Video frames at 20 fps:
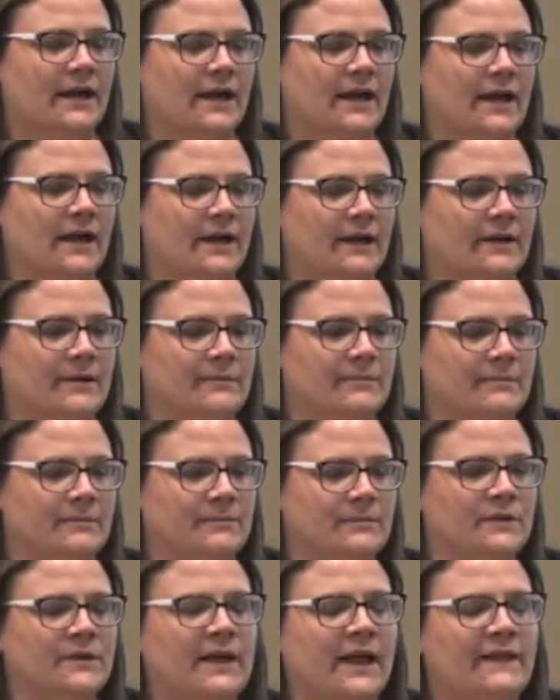uh,
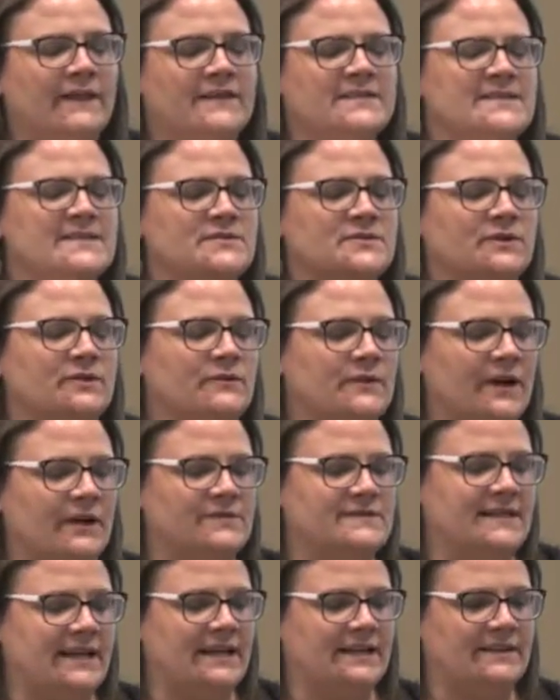and this is sort of what I
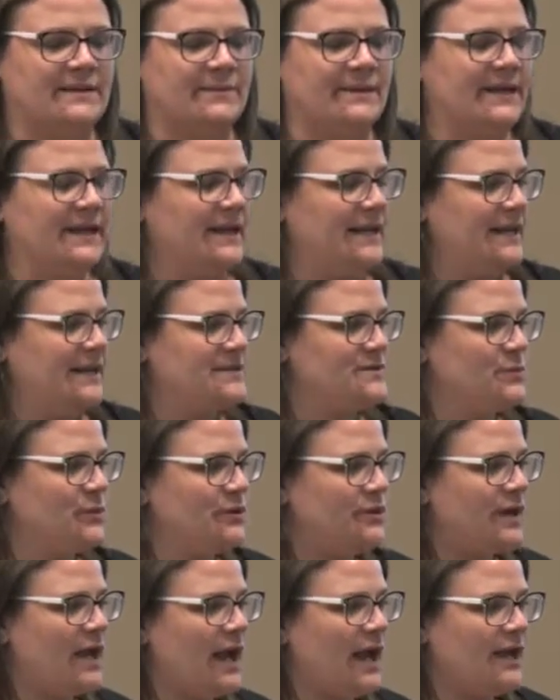was saying at the beginning, is
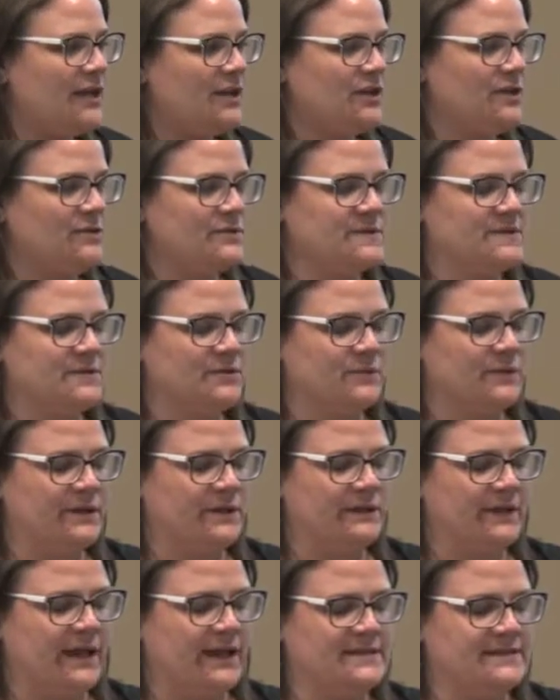we're not used to
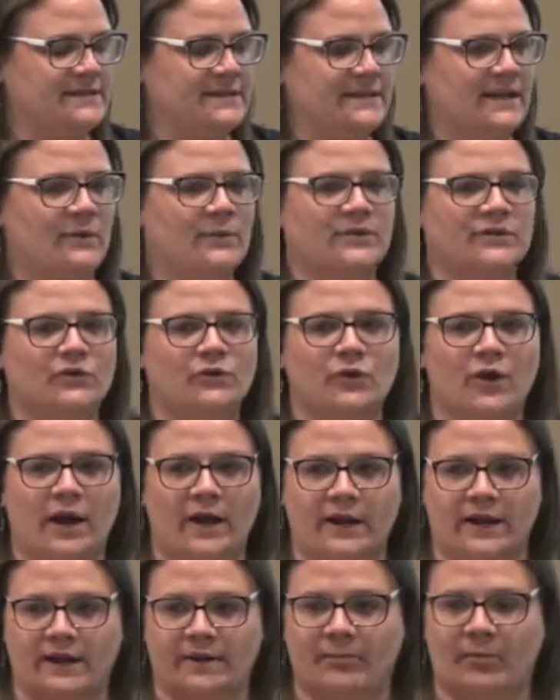realizing that with
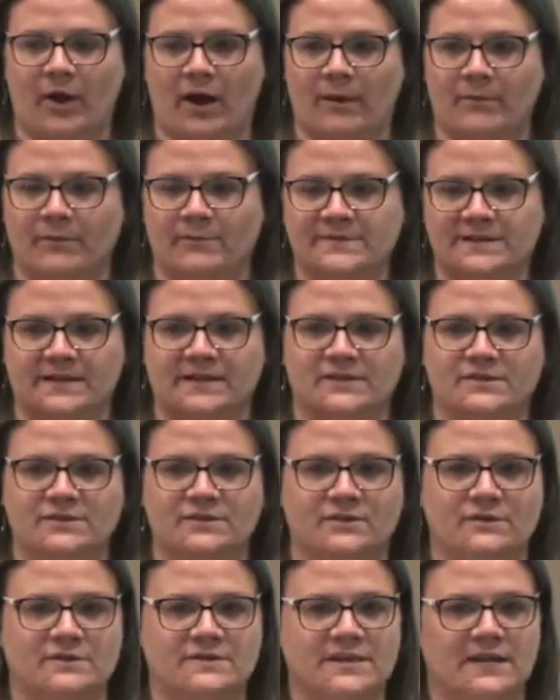chronic problems and
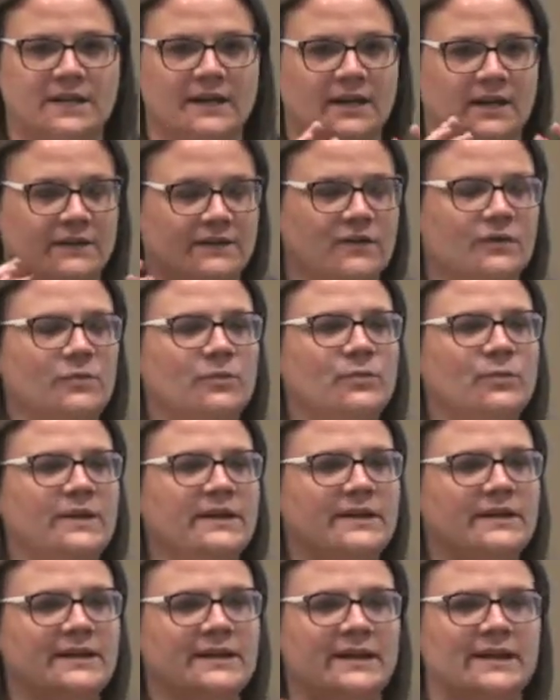concerns, there
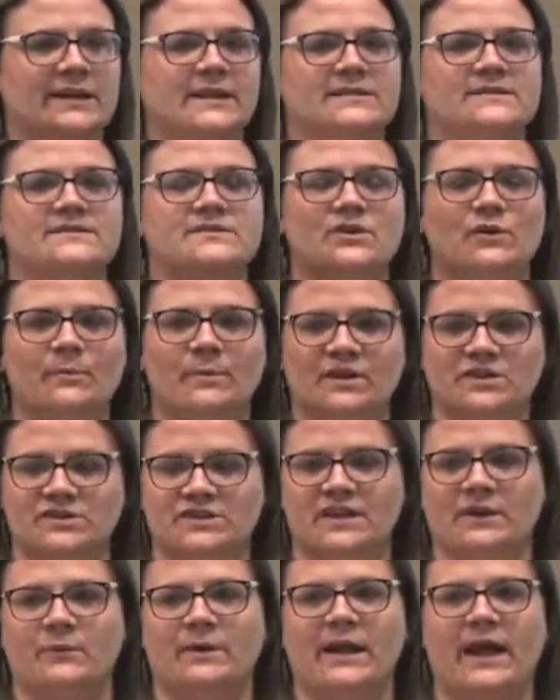really is so much
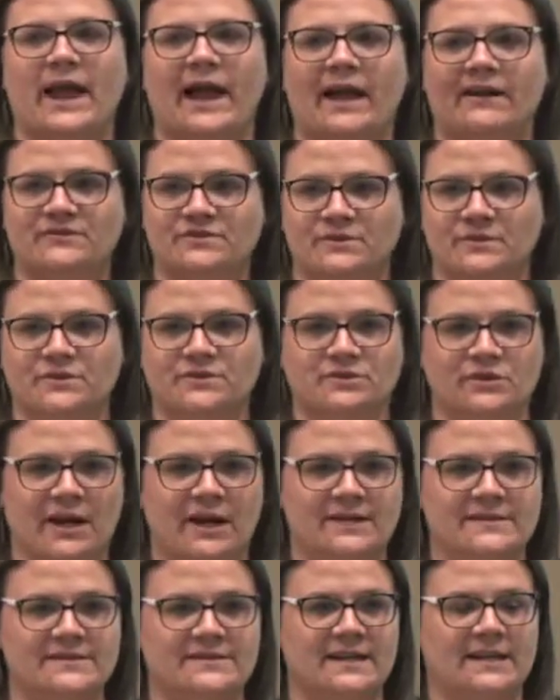that we have to
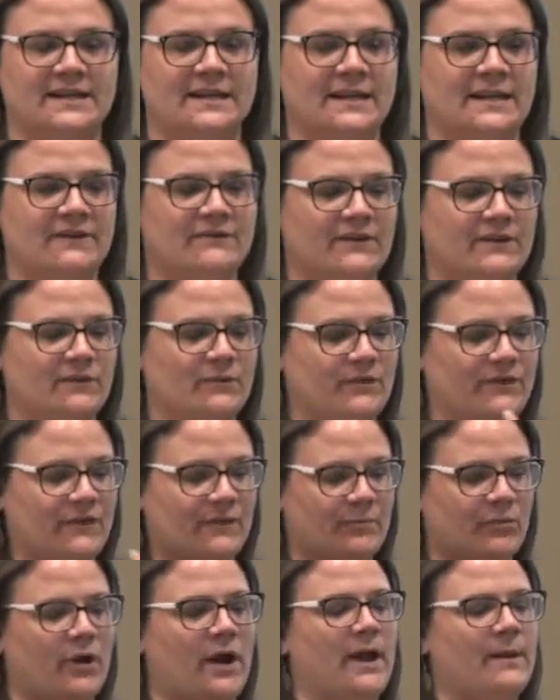address. And even with
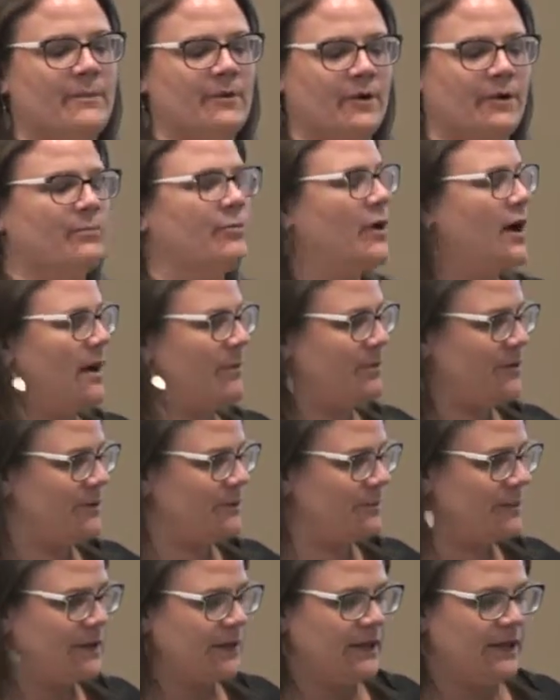the primary
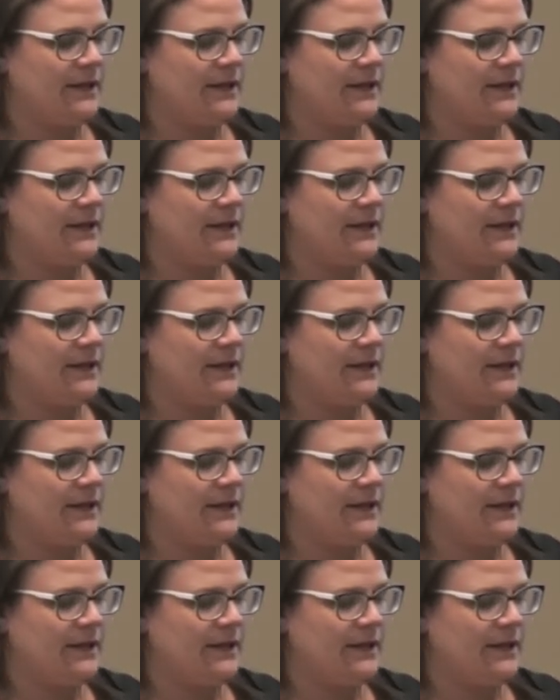problem,